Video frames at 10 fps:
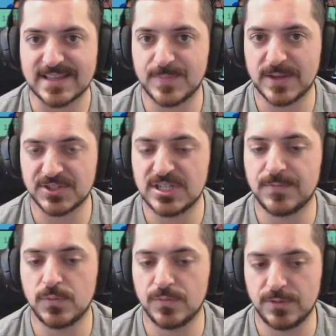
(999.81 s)
especially
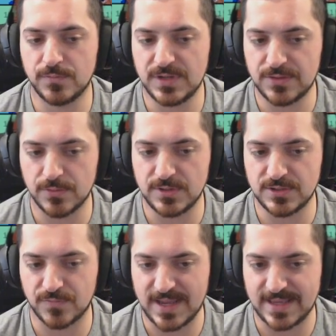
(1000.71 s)
if you really read through
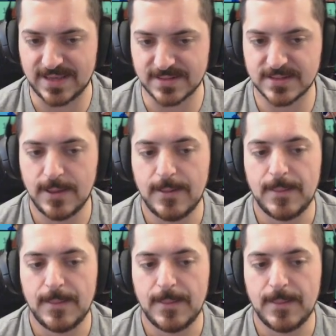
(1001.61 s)
these rankings.